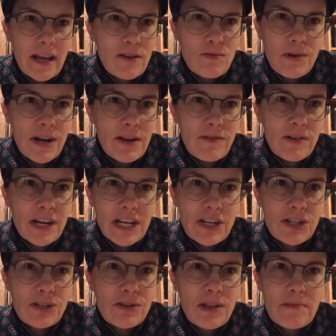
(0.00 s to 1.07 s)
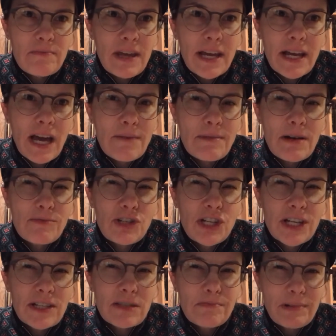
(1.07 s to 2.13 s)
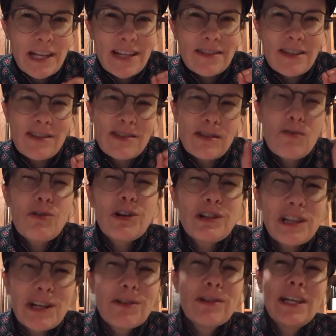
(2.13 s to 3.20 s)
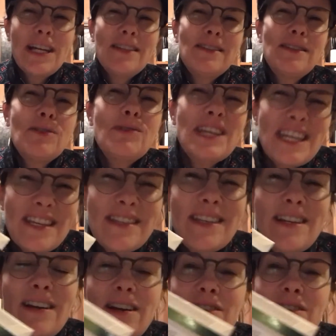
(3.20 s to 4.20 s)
and whatever issue that may come up, she explains it so clearly and so easy to